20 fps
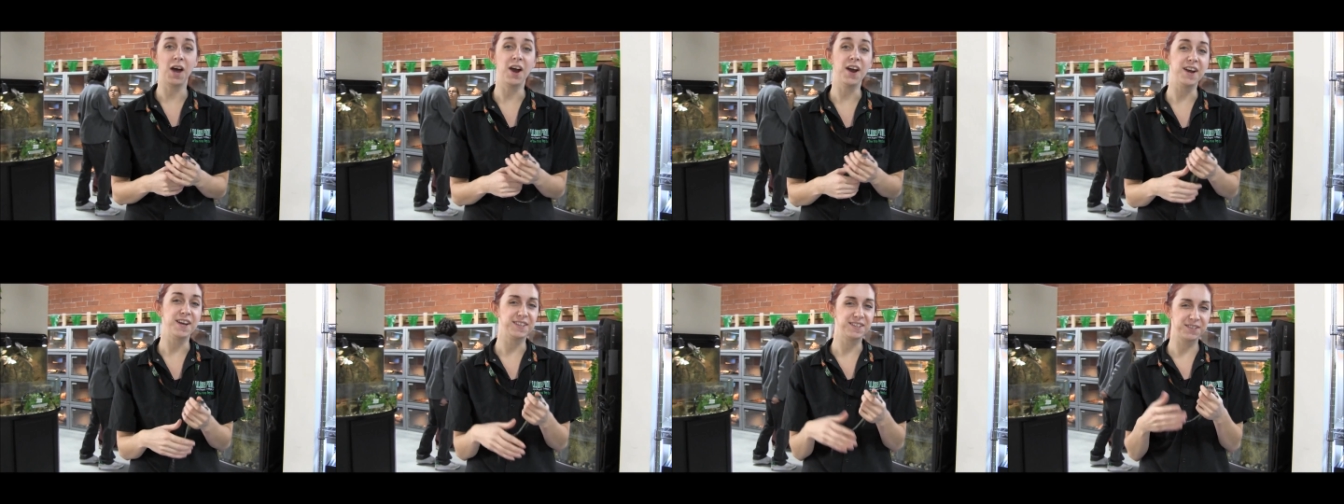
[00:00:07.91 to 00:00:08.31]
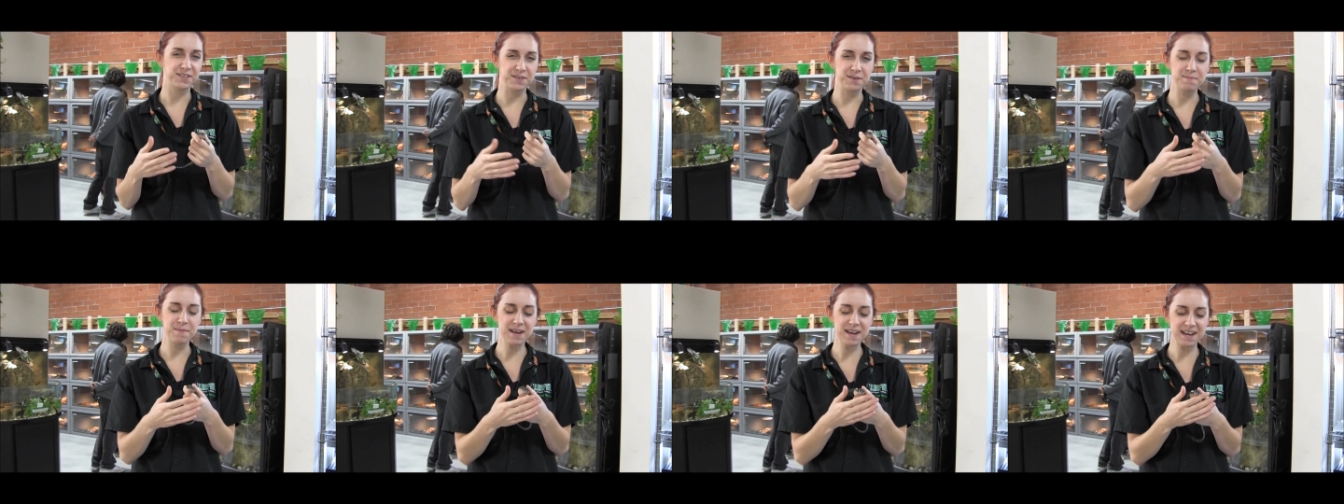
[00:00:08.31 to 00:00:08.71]
Alright,
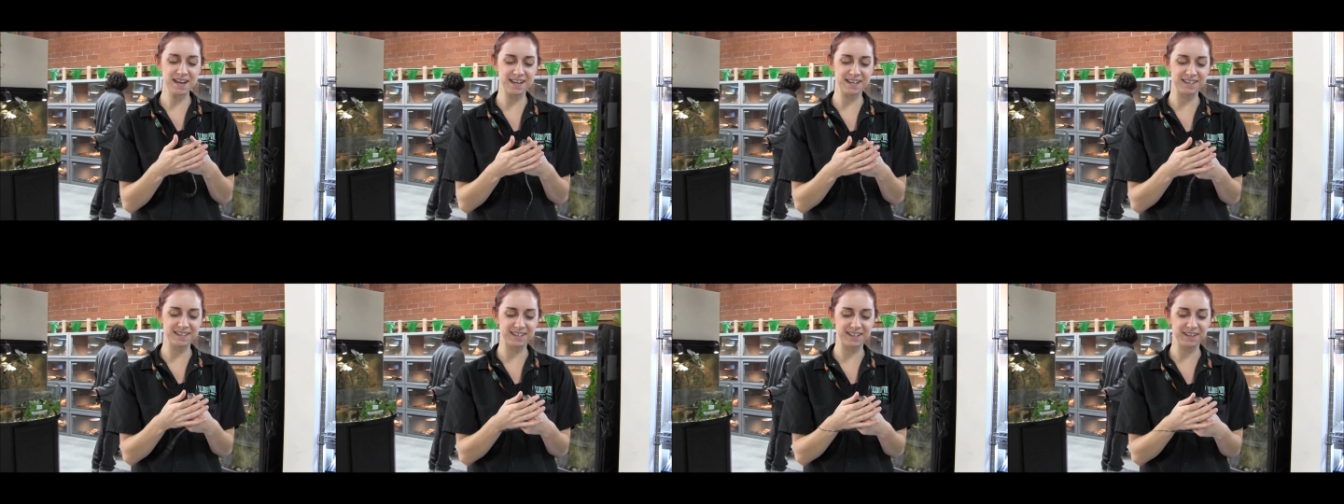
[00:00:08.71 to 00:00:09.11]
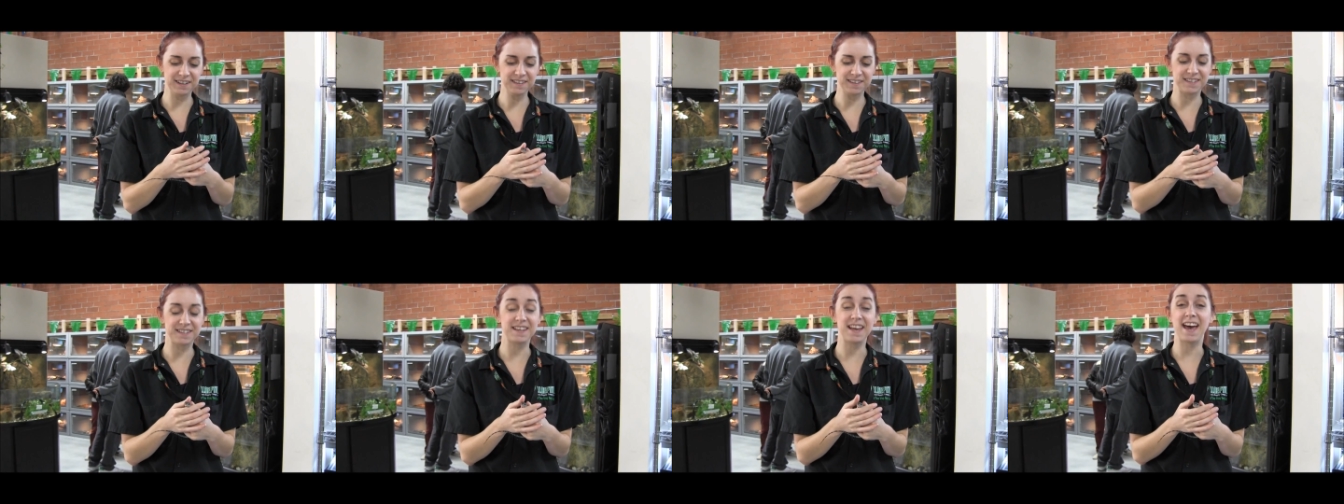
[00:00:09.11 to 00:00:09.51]
so in my hands
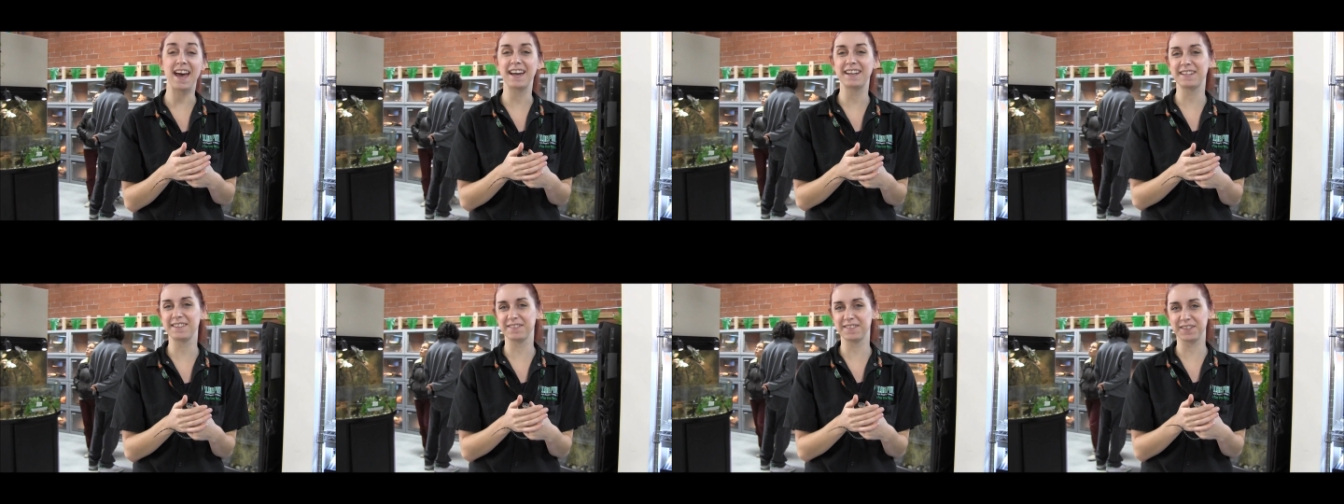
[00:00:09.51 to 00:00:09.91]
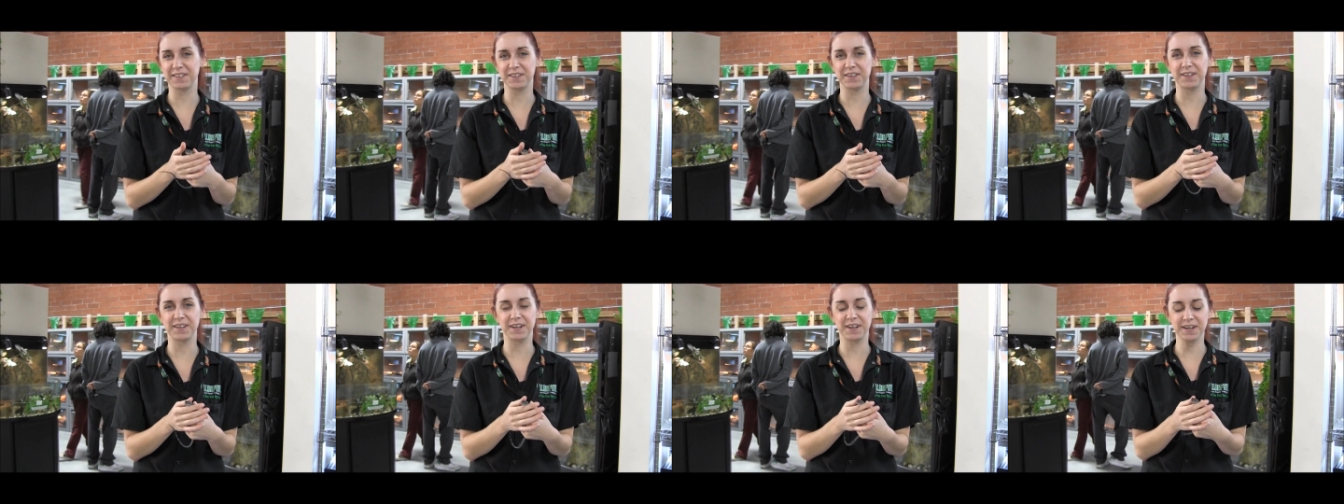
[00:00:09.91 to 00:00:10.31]
here, this active
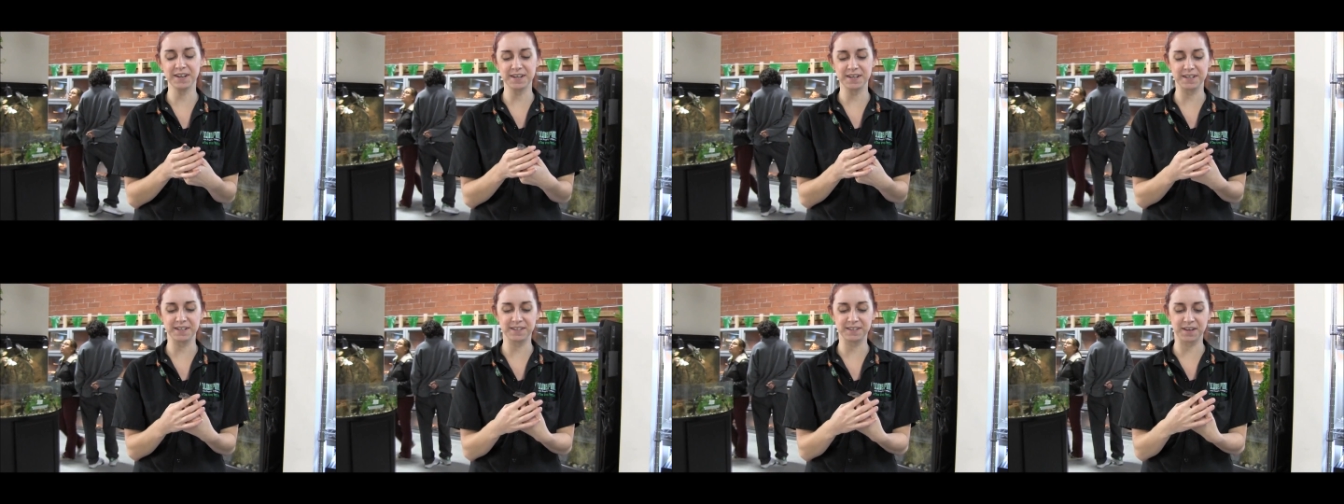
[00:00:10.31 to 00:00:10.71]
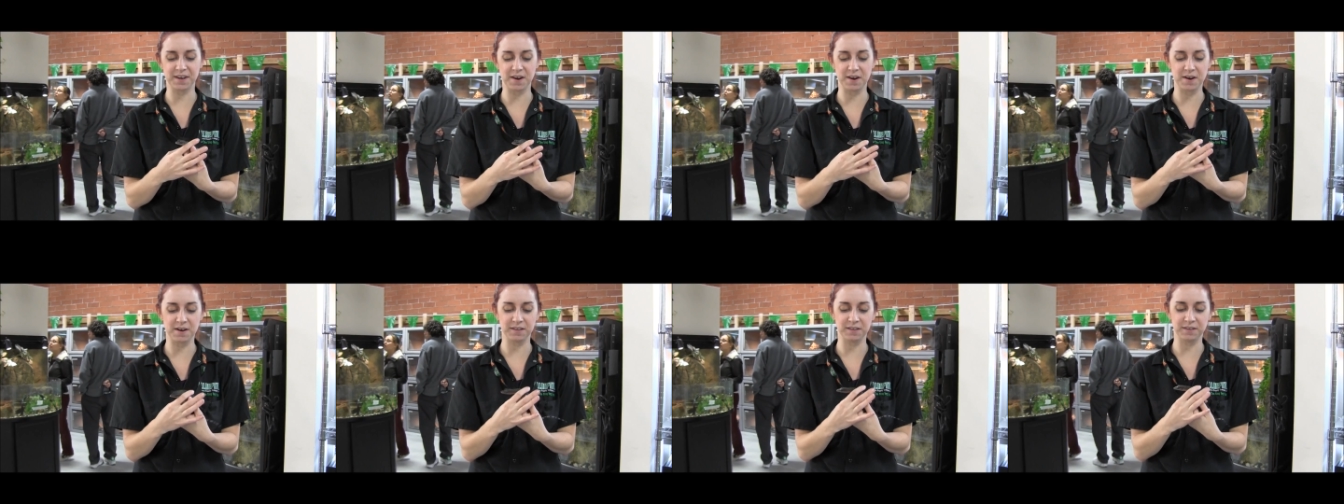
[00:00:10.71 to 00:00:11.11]
little critter is
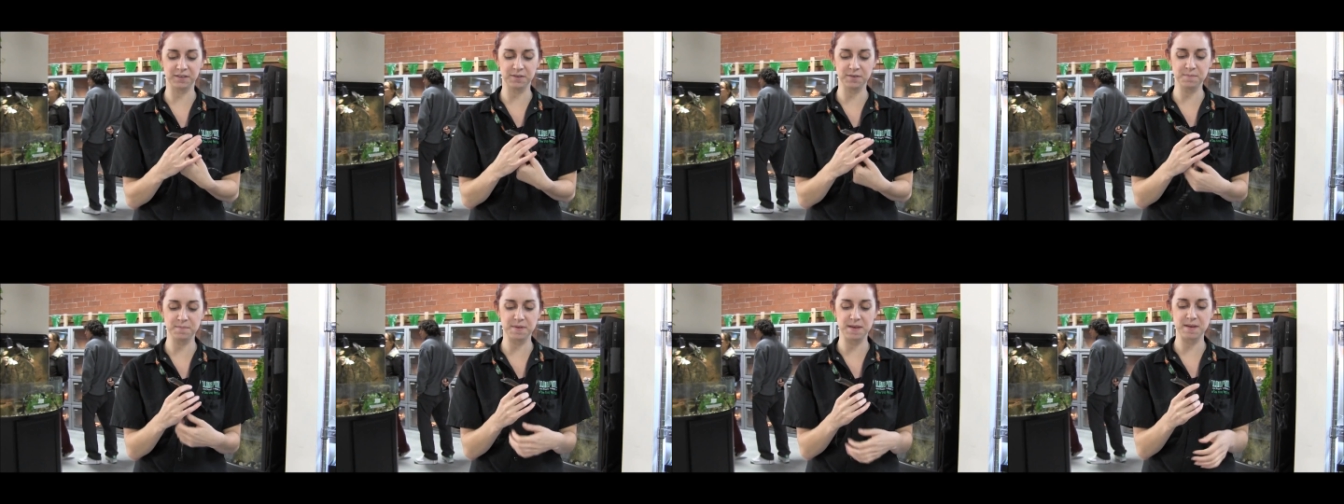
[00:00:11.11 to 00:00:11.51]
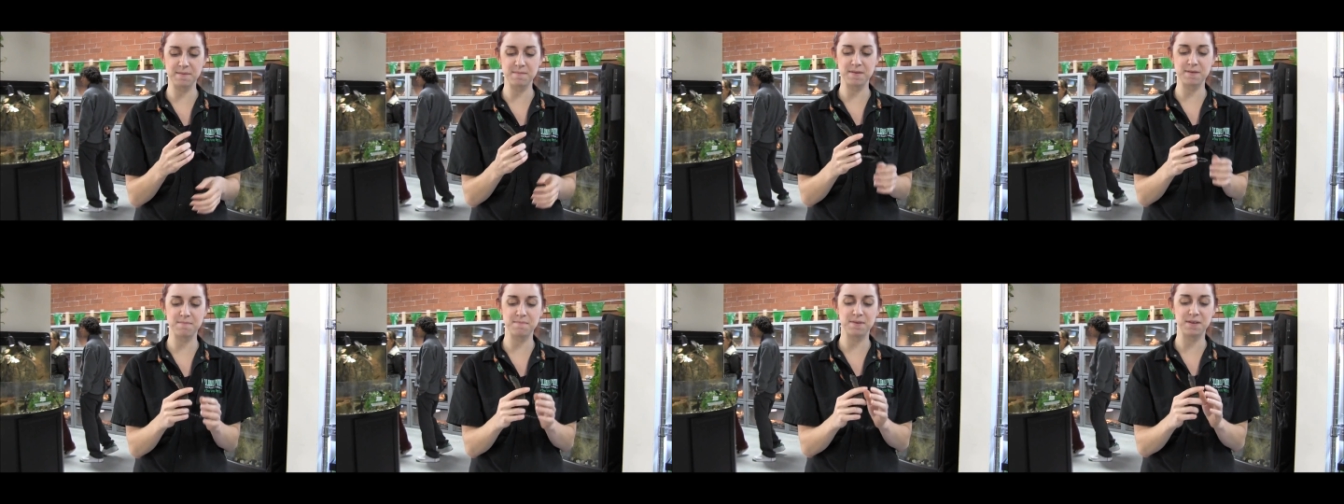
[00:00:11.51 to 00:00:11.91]
our little
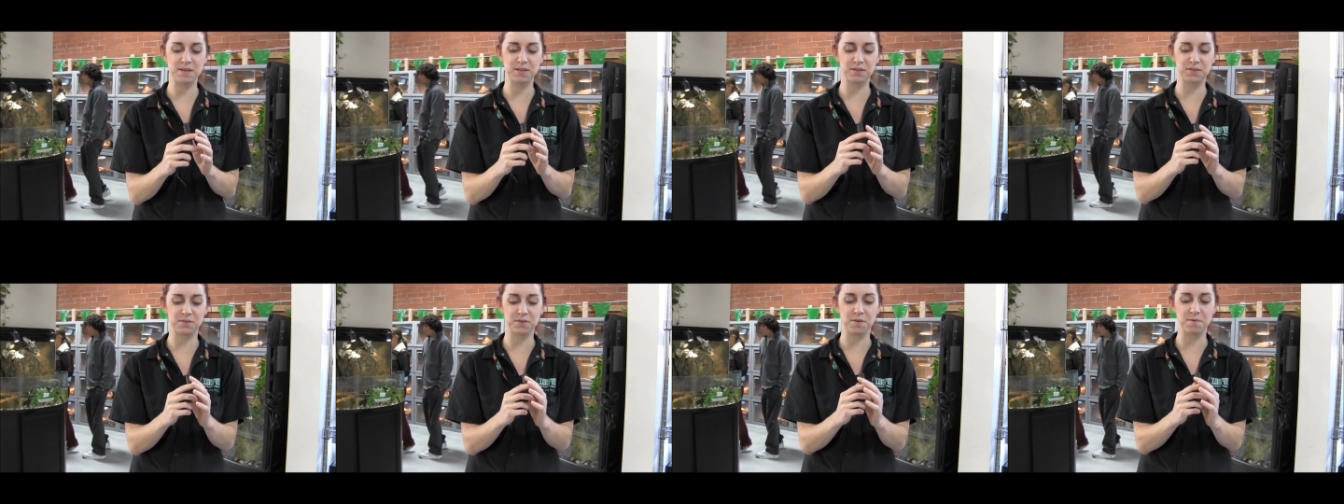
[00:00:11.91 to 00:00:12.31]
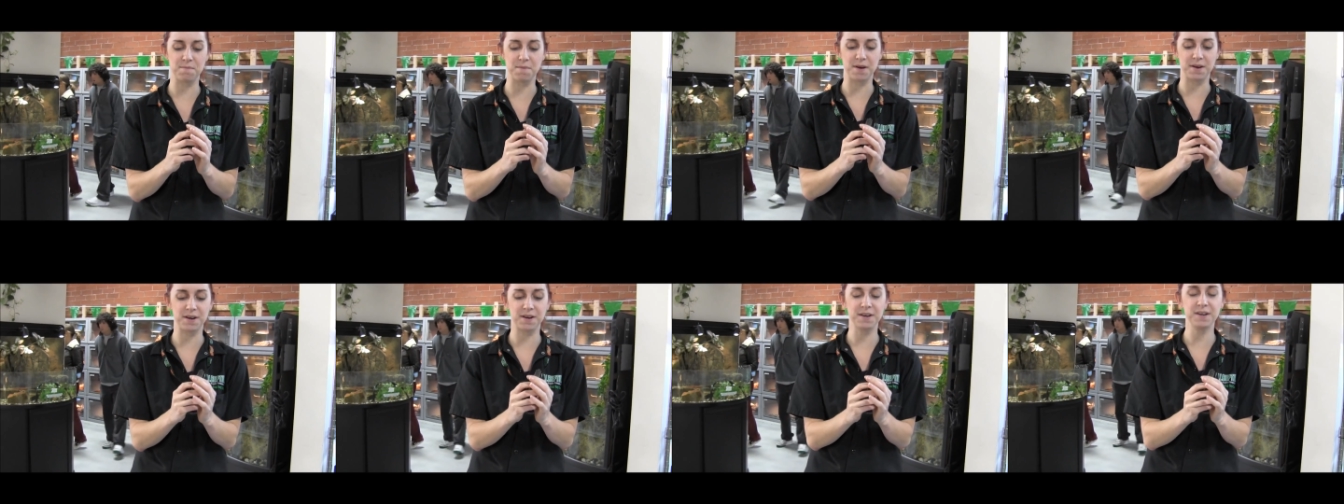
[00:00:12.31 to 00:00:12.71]
baby peach throat
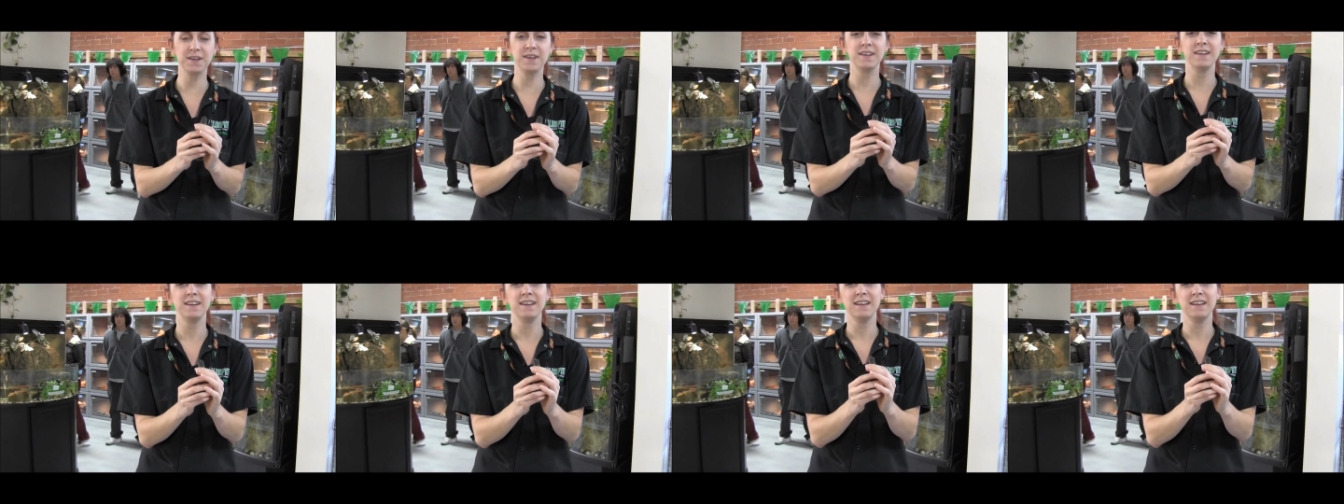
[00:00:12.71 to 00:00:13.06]
monitor.